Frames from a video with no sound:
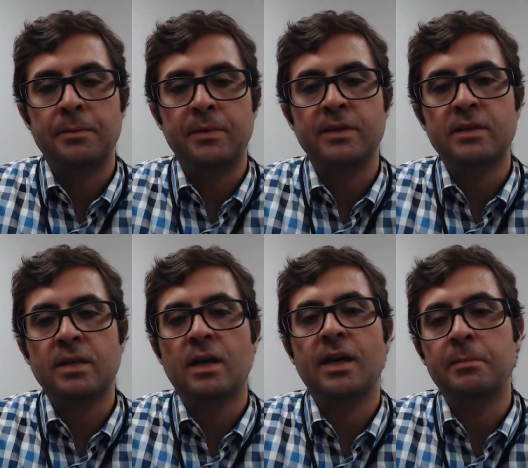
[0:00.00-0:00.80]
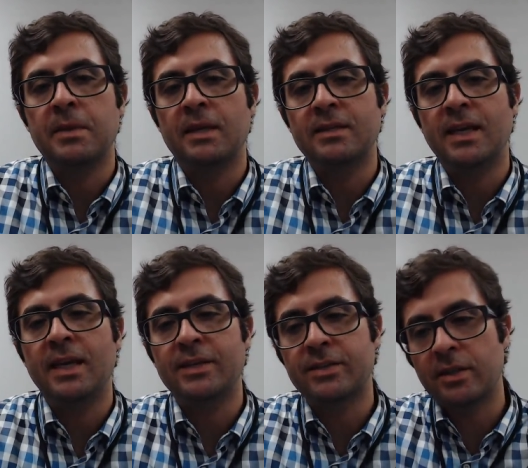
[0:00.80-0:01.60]
this time that it
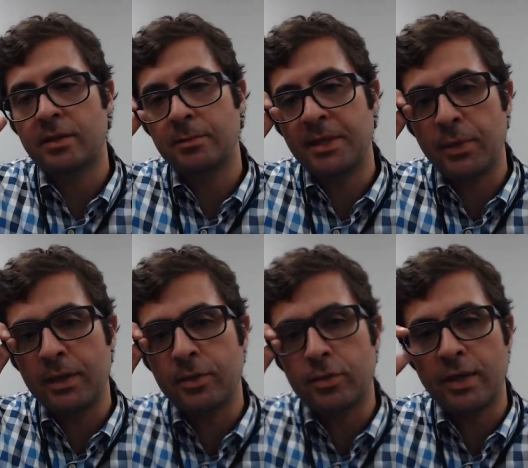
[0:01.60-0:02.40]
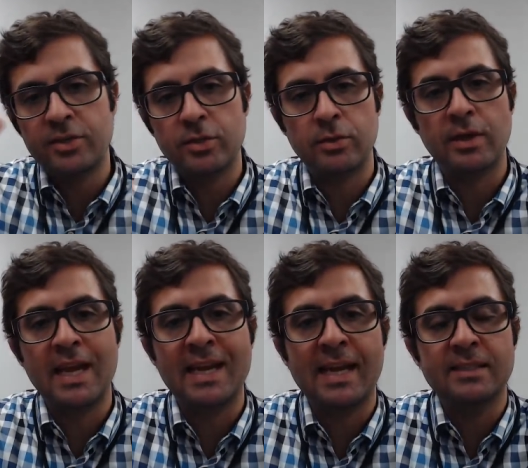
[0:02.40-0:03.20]
takes to complete registration or
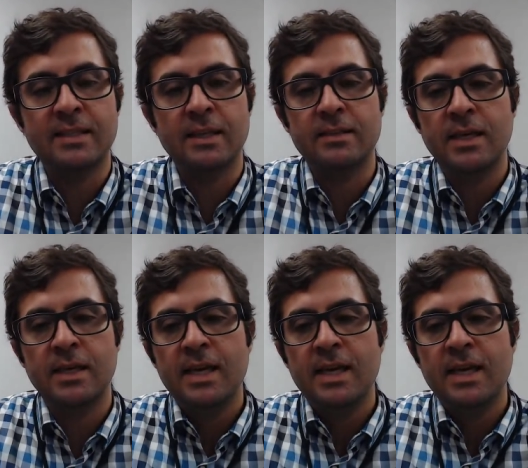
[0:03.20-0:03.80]
gain access